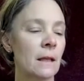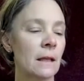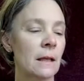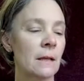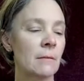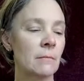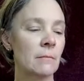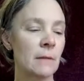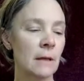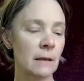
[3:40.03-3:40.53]

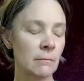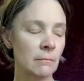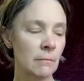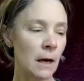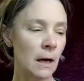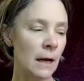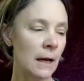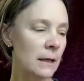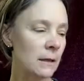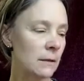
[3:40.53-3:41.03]
in
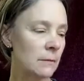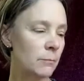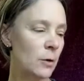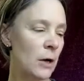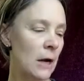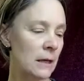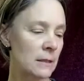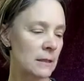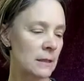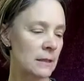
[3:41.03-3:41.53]
my
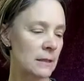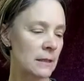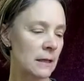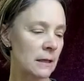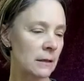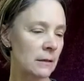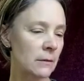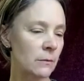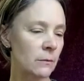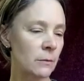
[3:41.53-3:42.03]

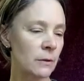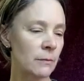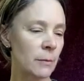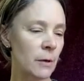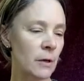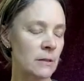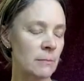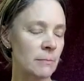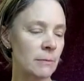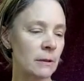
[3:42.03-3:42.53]
practicing with
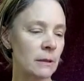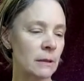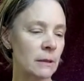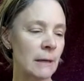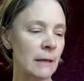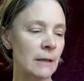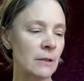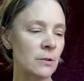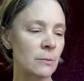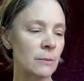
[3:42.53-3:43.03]
possibility
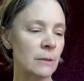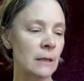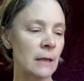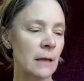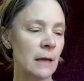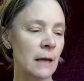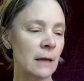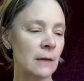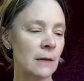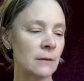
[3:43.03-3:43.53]
management,
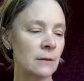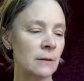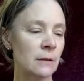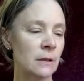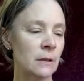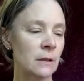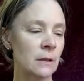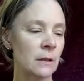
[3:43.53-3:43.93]
and